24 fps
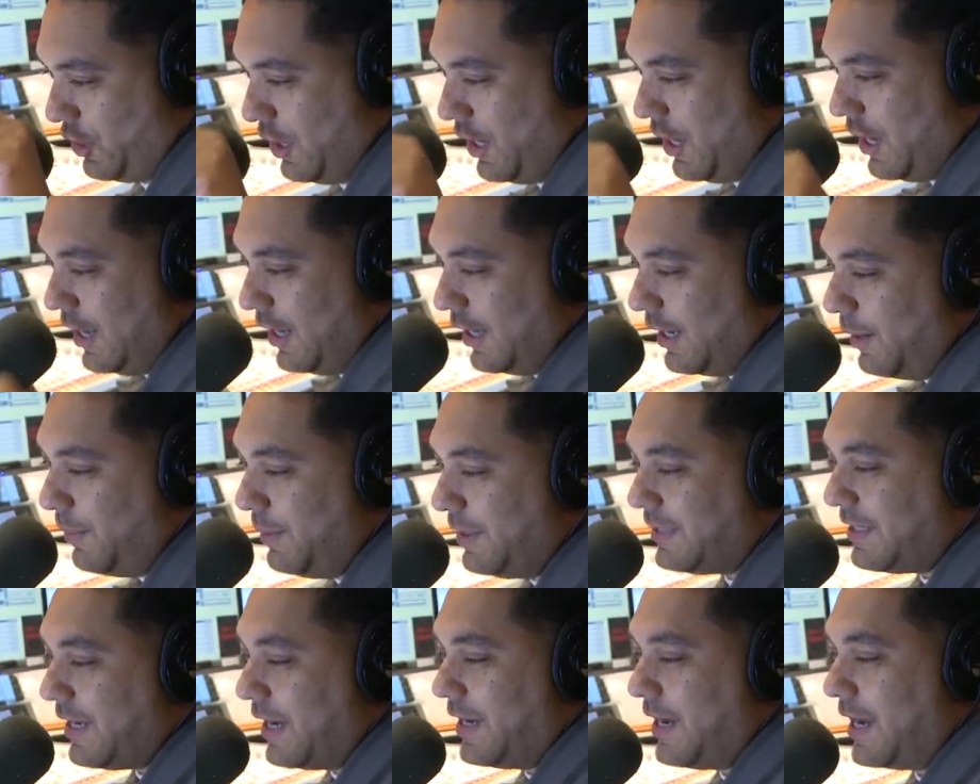Mm-hmm. Let
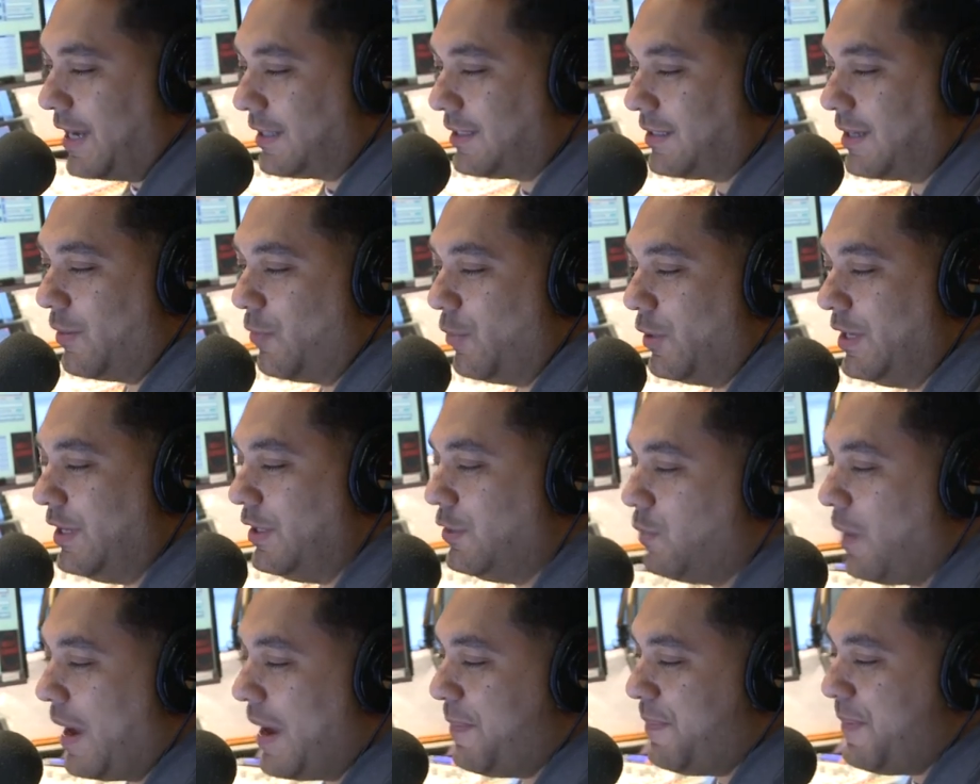me tell y'all something. When
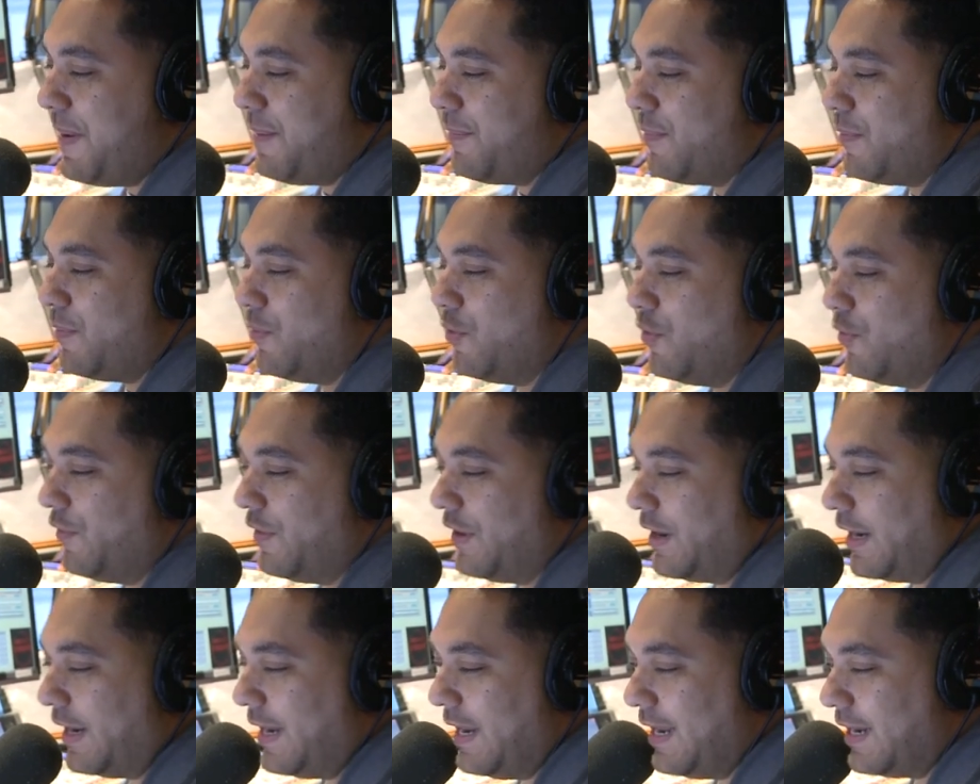these white people move
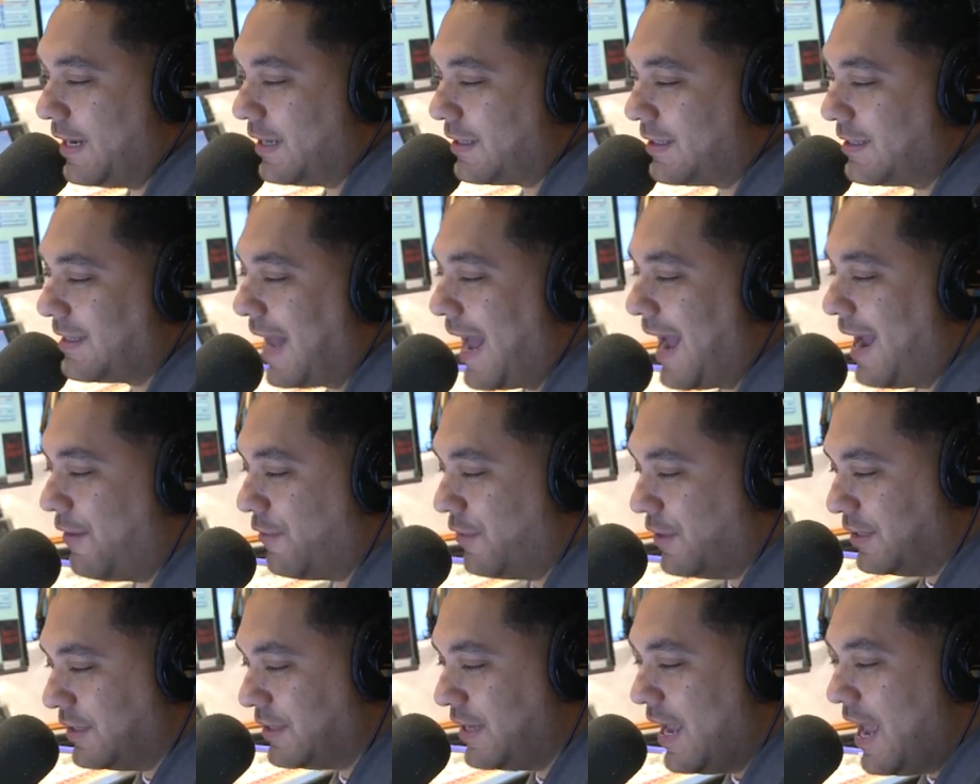in and hear the
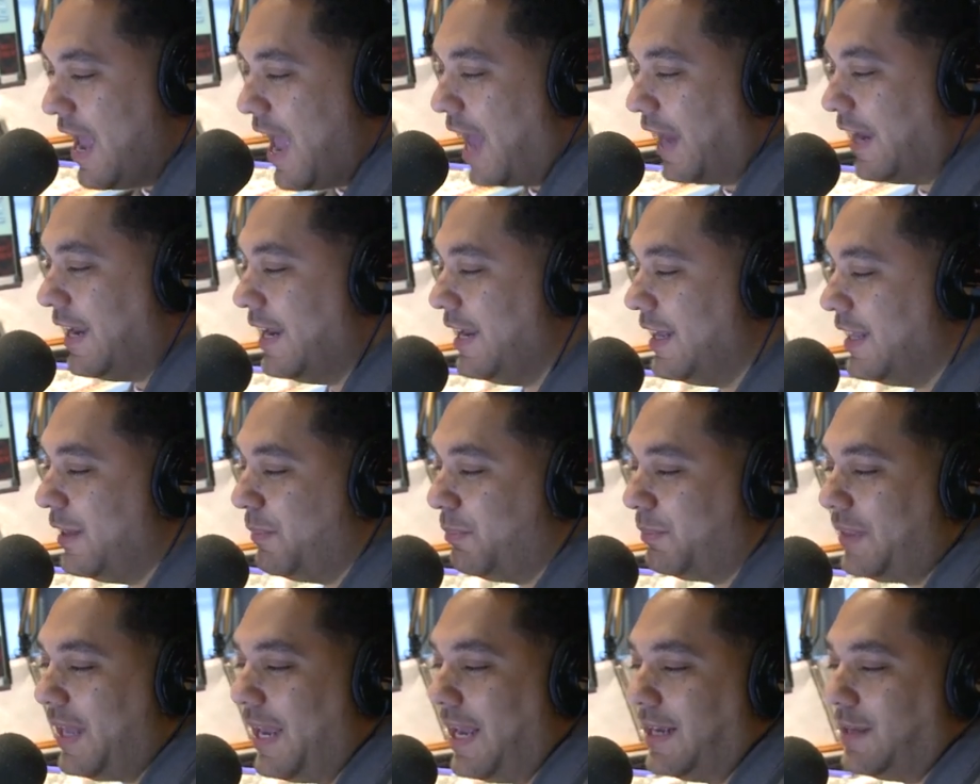sirens and hear
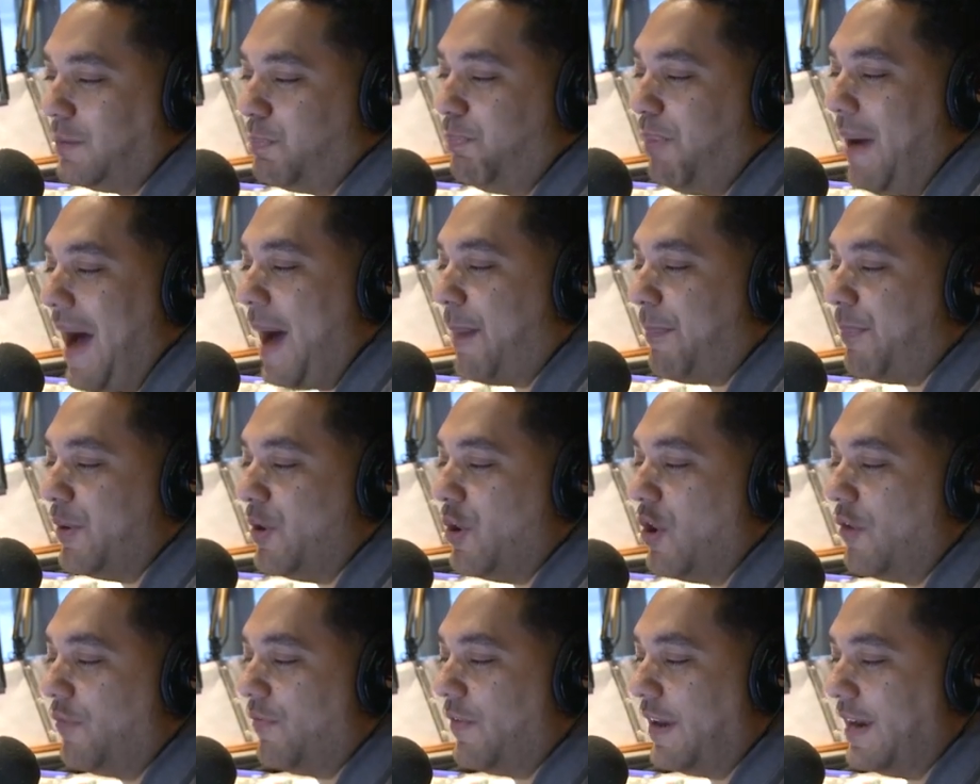them things
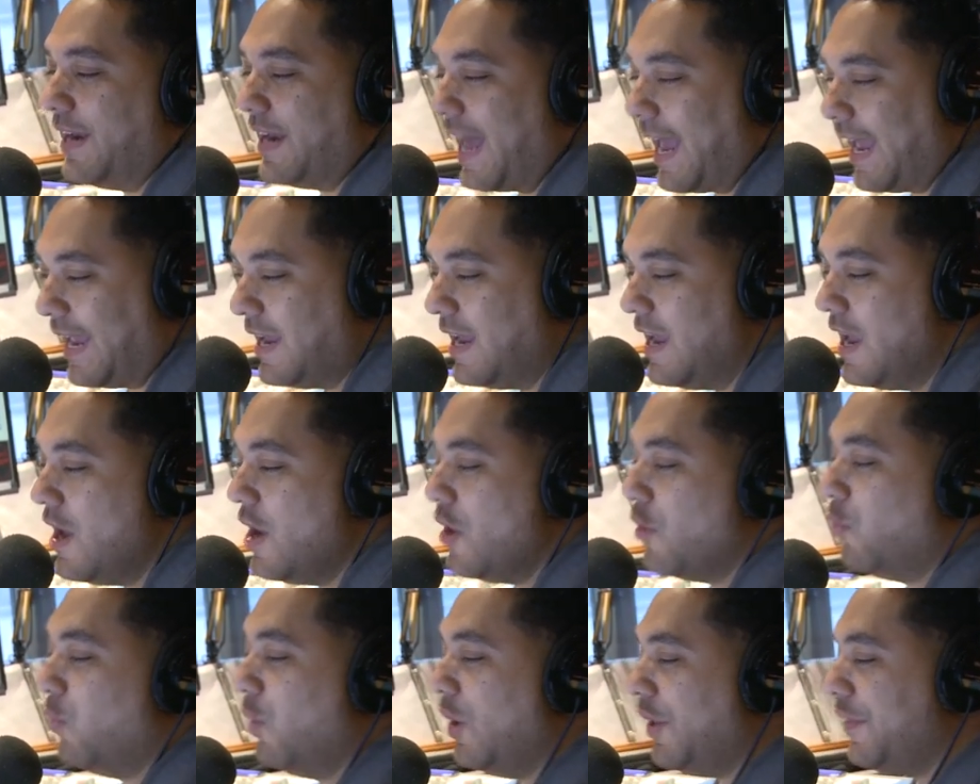popping off at night,
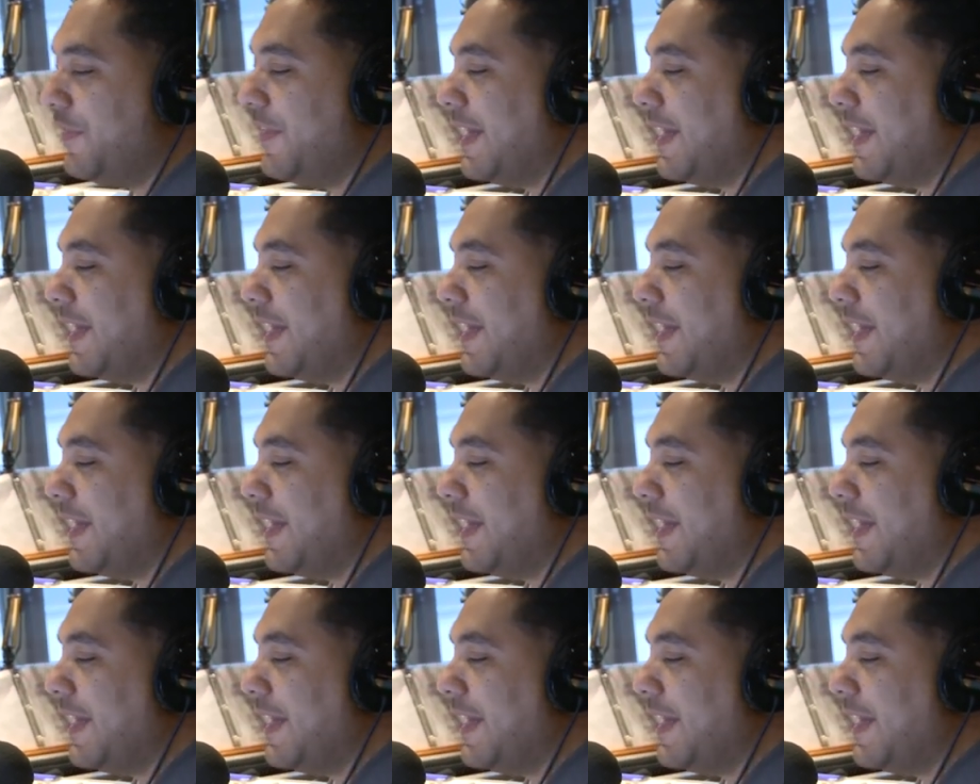we'll